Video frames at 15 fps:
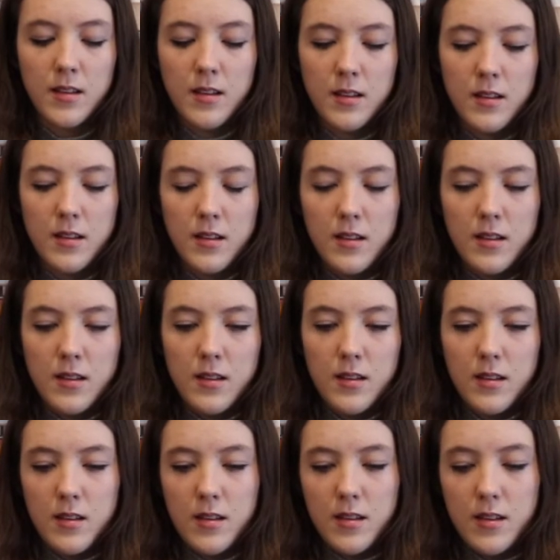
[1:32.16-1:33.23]

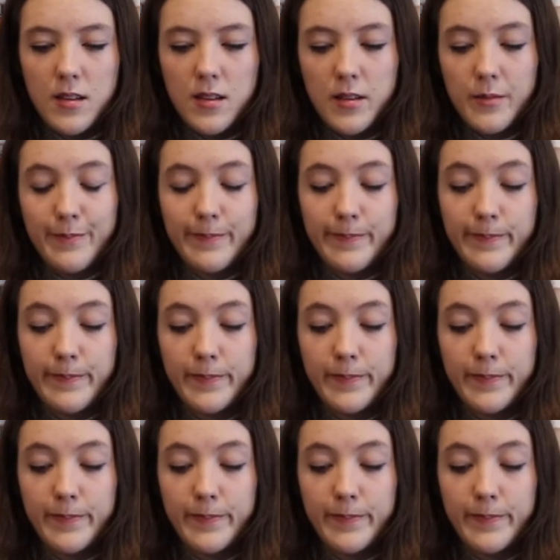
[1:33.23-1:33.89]
(silence)